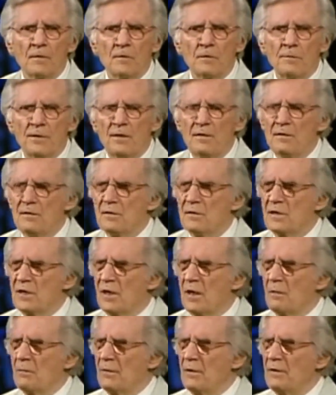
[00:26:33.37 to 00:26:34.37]
Do you mean to
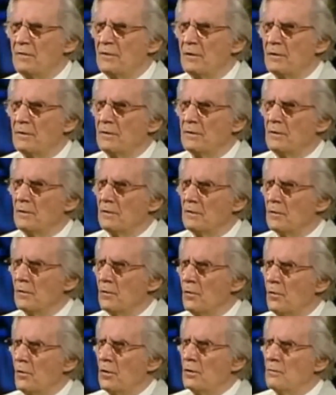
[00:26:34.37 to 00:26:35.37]
tell me that the, the
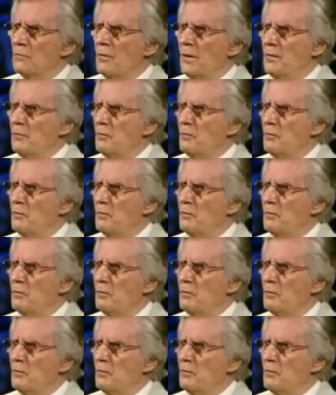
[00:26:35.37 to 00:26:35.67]
Lord,